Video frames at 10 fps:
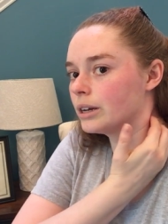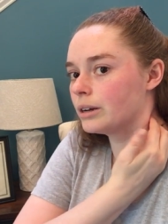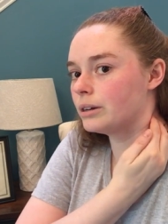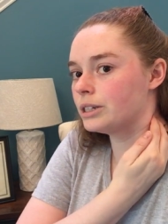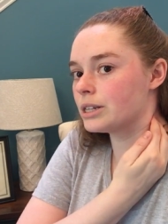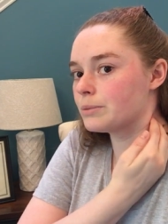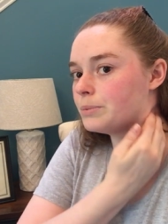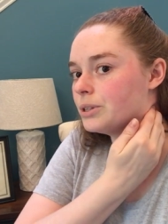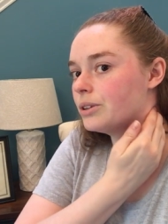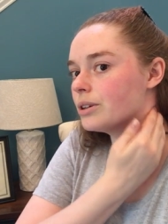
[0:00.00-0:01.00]
And
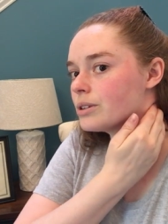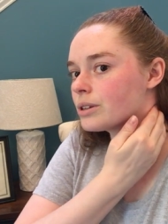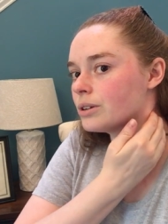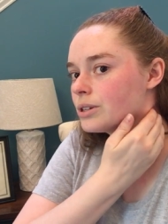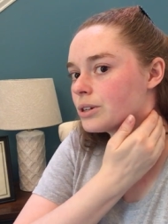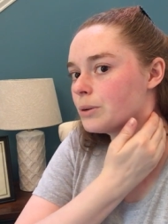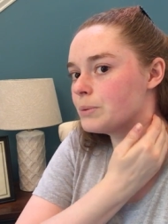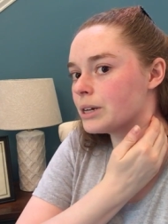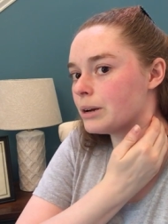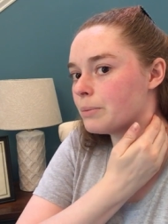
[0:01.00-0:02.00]
just do those little
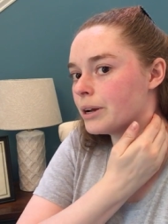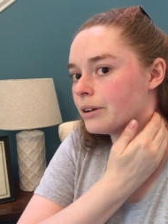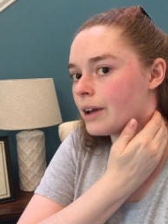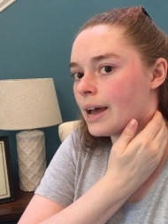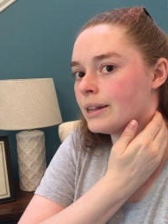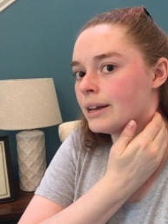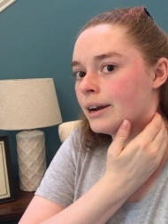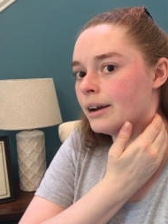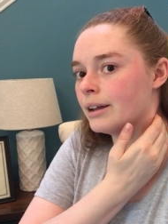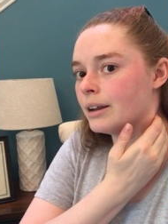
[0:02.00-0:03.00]
scoops. You're going to put your hand
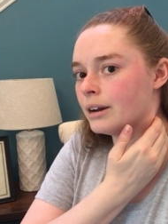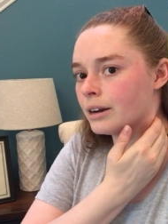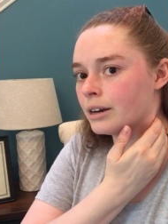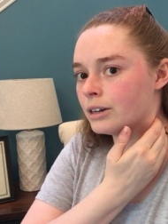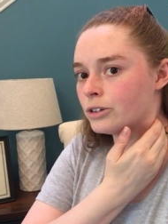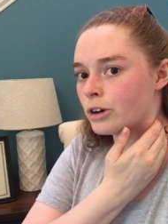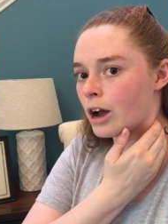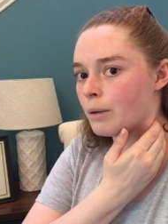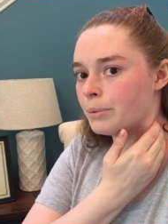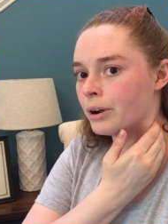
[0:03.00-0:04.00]
there and then you're going to
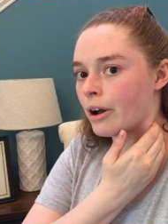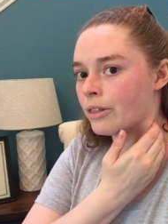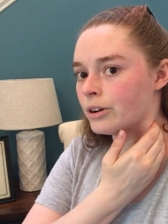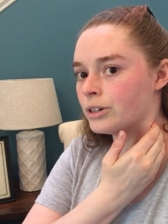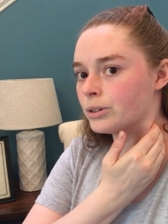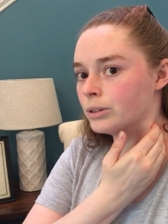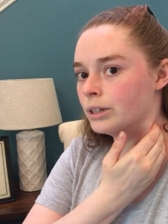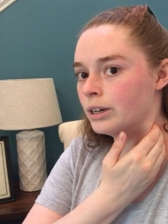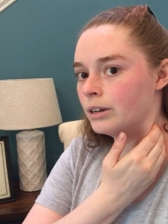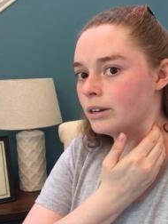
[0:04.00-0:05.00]
drop your other shoulder.